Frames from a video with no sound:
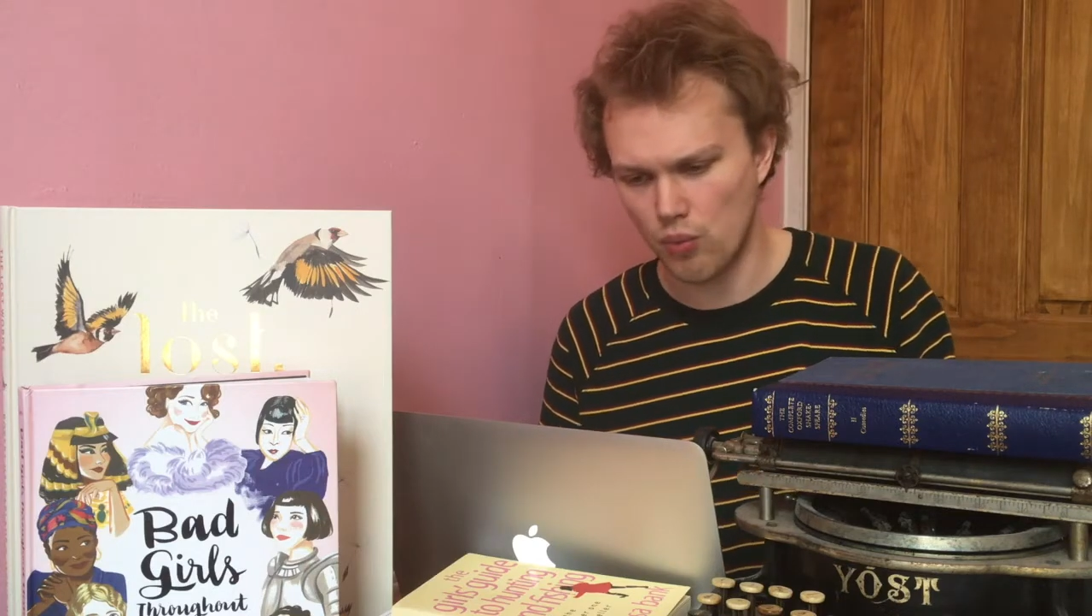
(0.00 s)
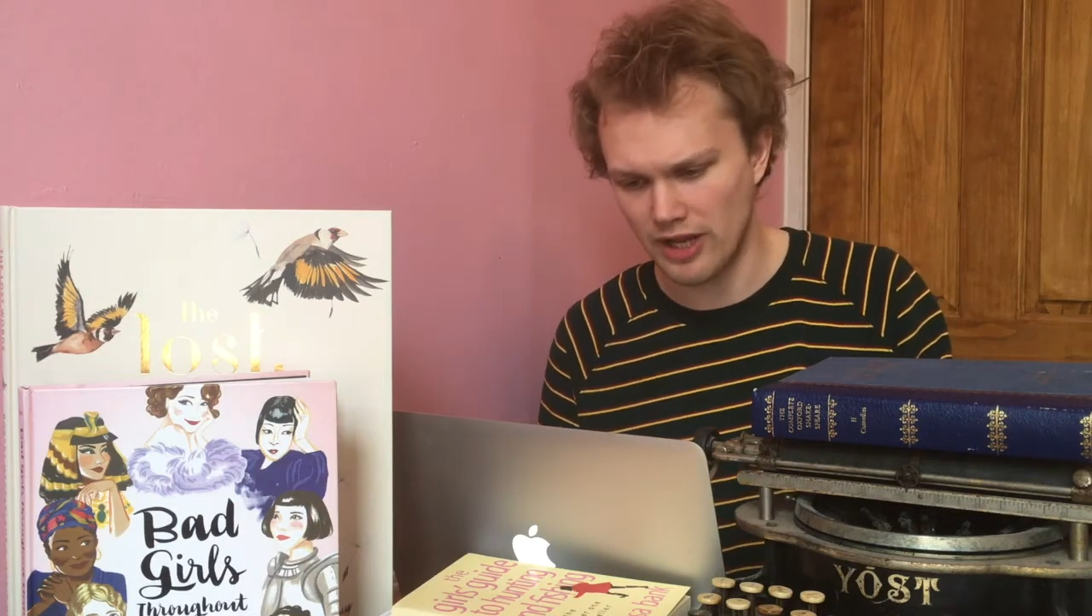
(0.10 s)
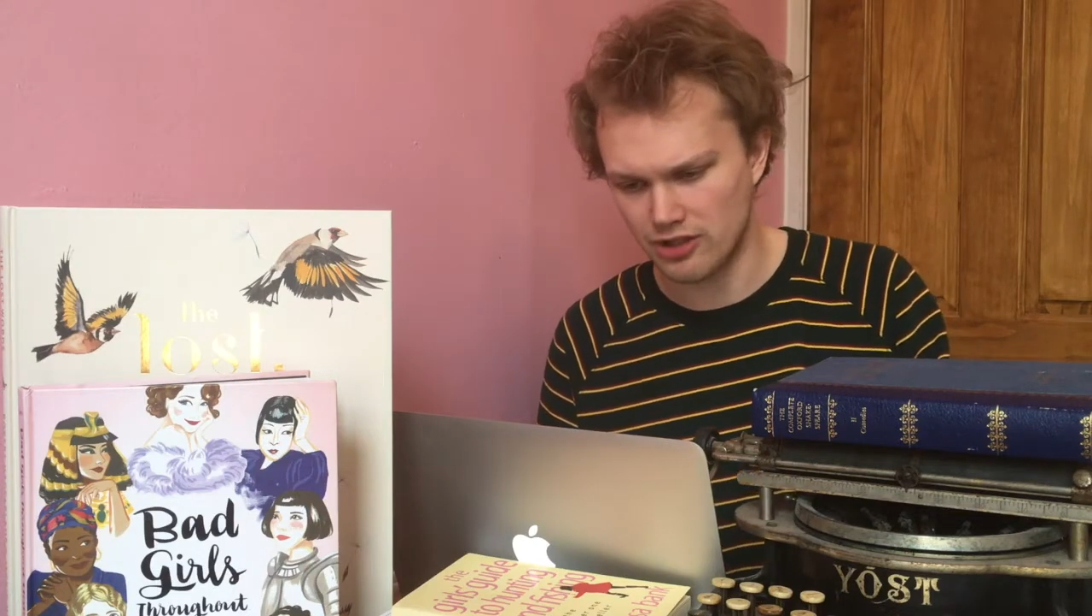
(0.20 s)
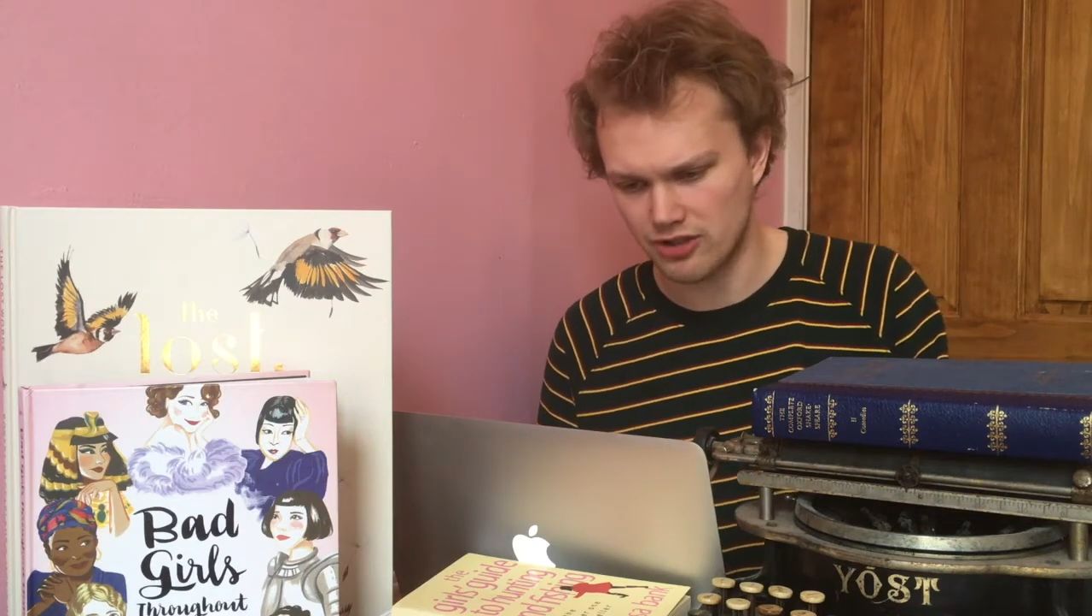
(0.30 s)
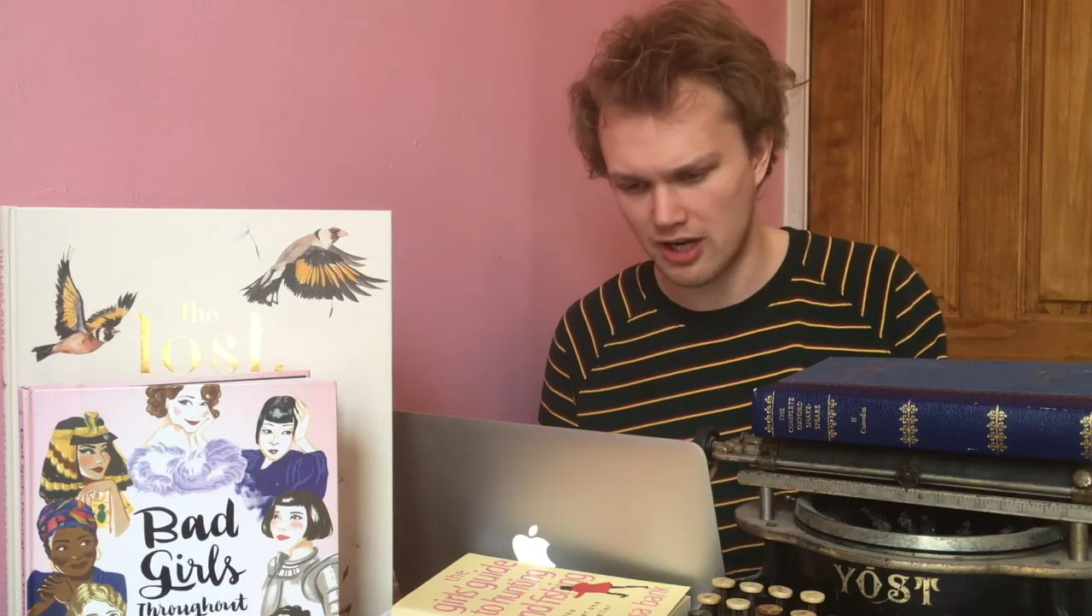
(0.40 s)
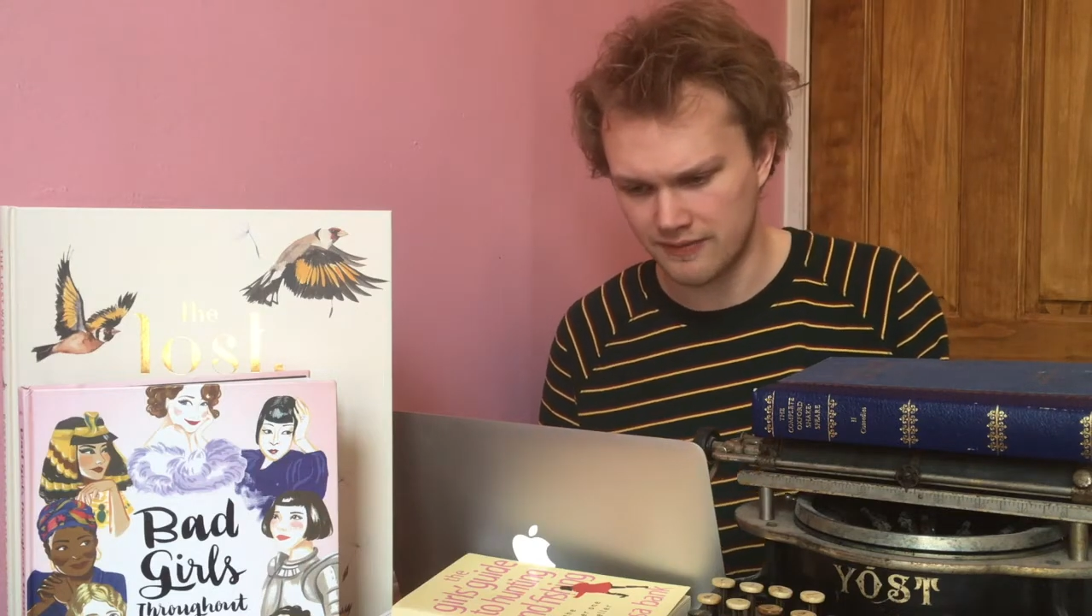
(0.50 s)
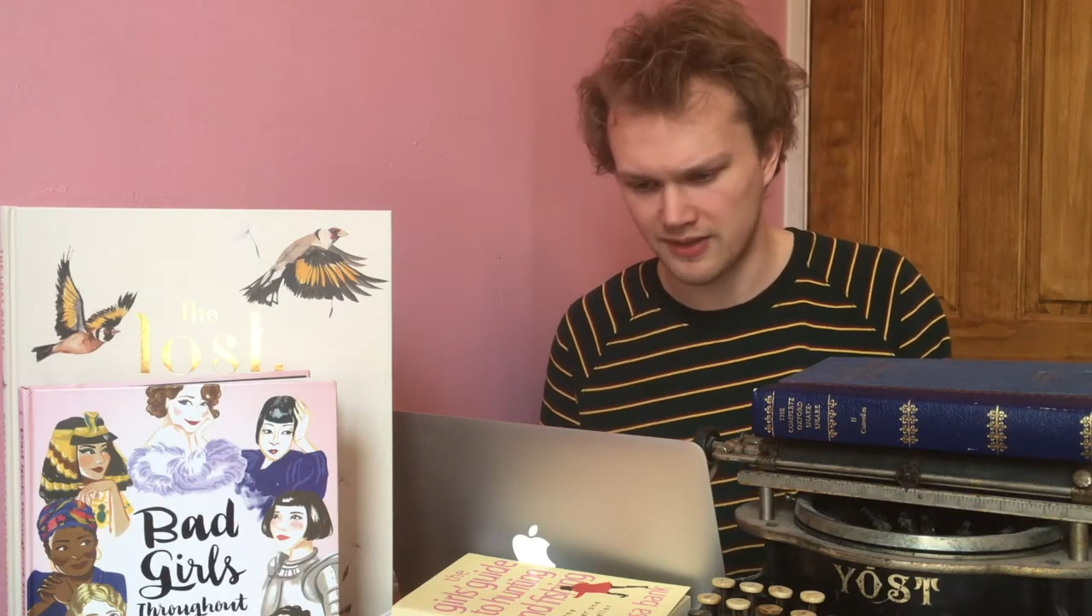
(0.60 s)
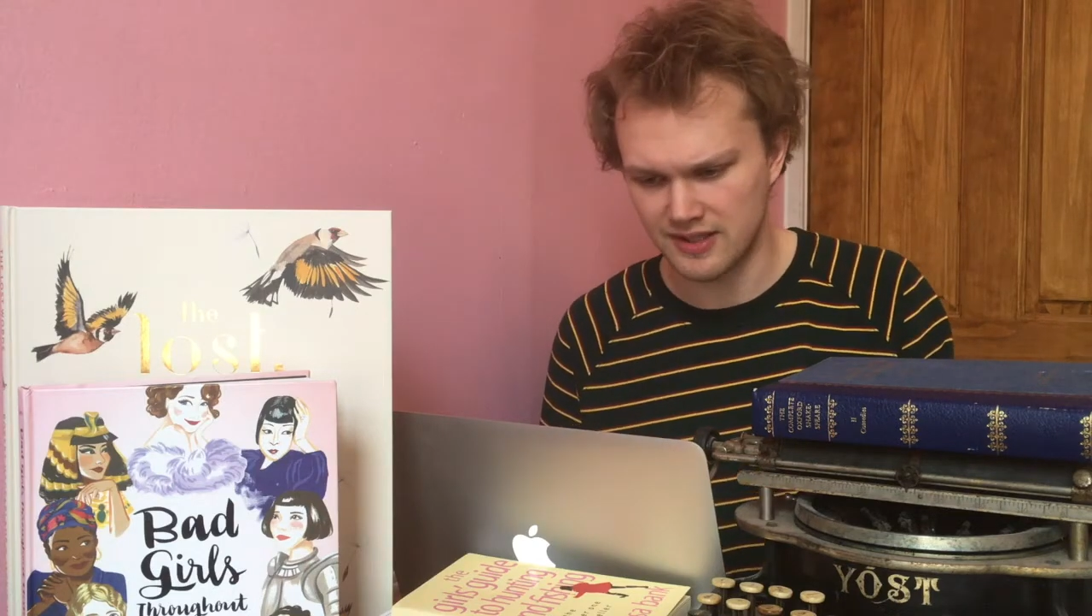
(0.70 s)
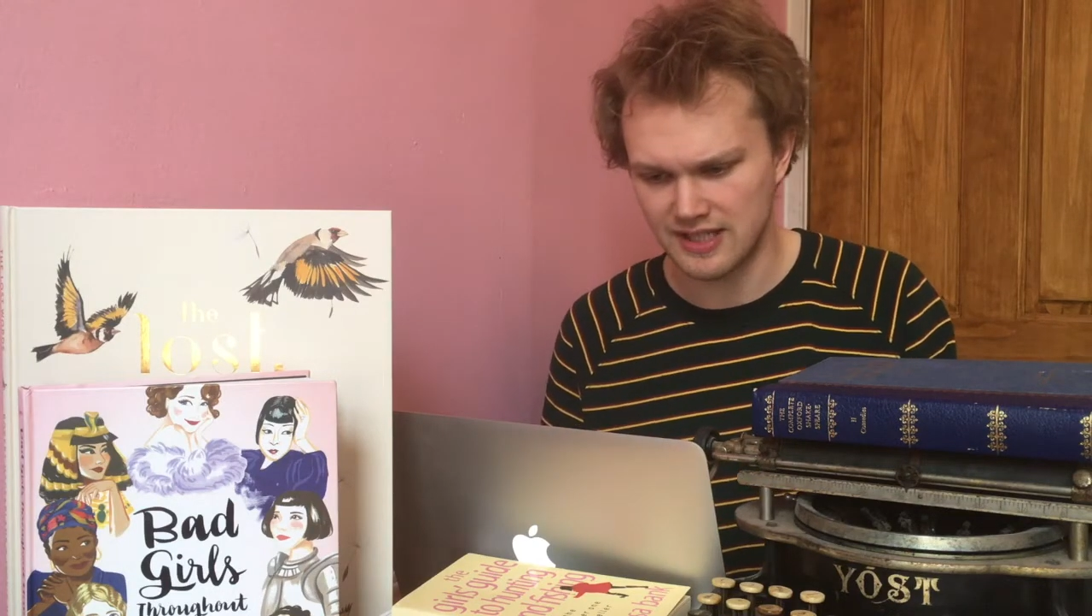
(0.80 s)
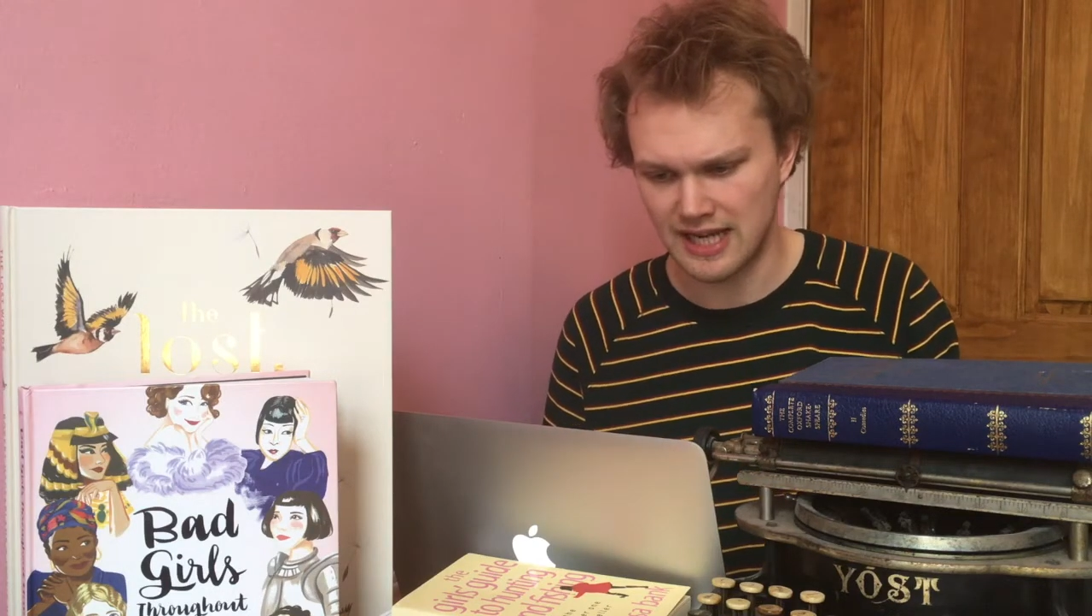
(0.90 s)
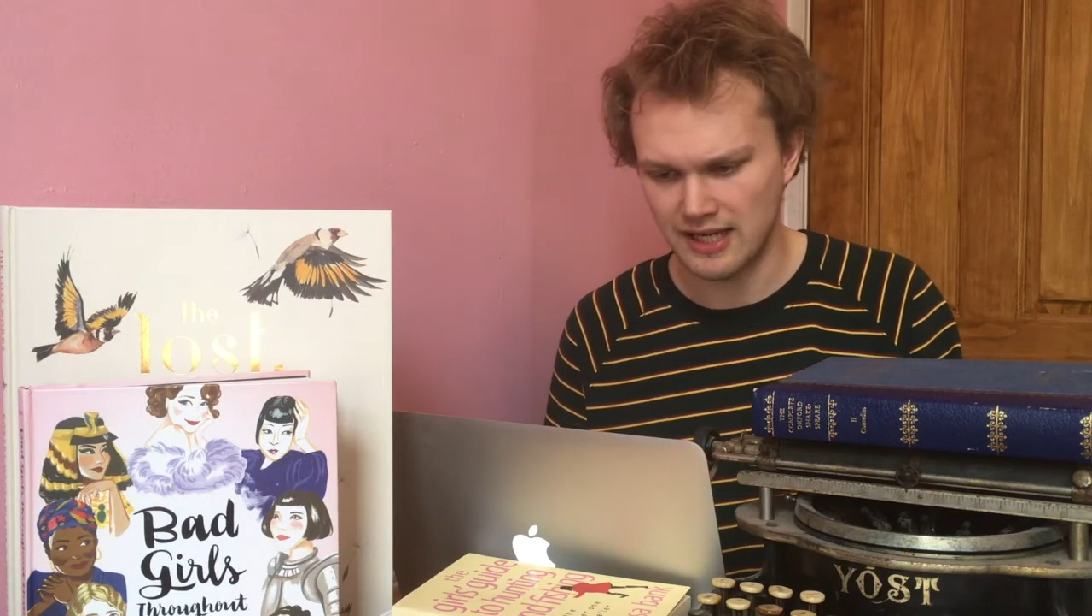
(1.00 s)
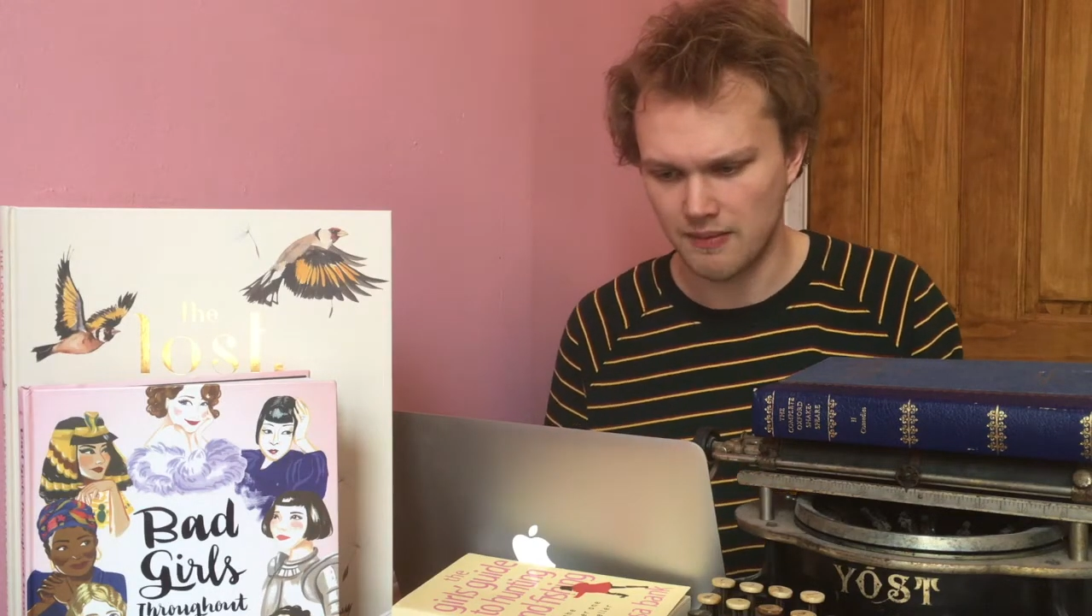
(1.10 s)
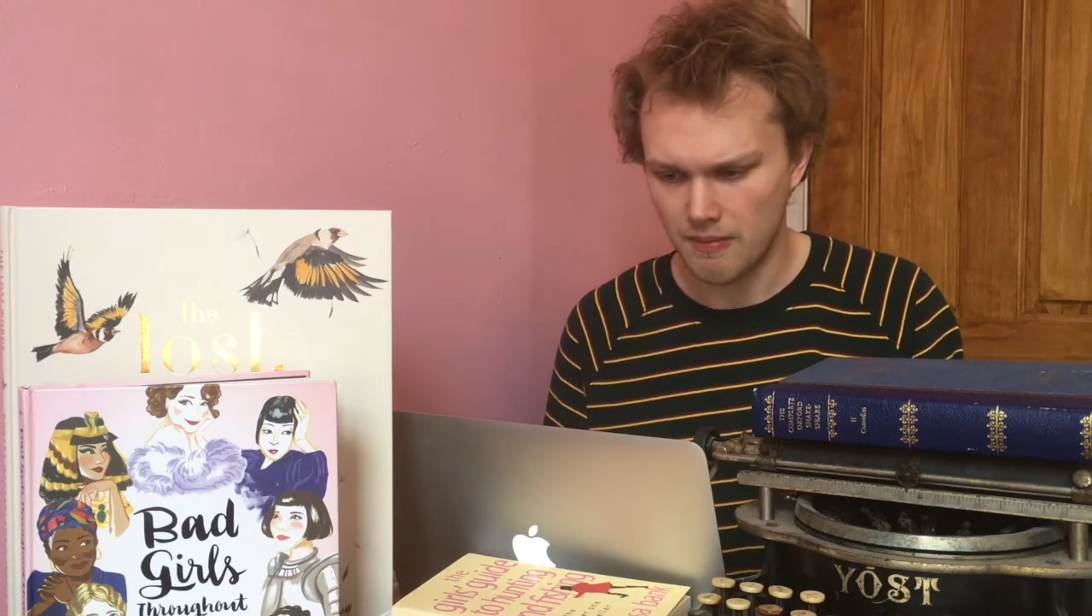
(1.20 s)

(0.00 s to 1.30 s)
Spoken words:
wish after today.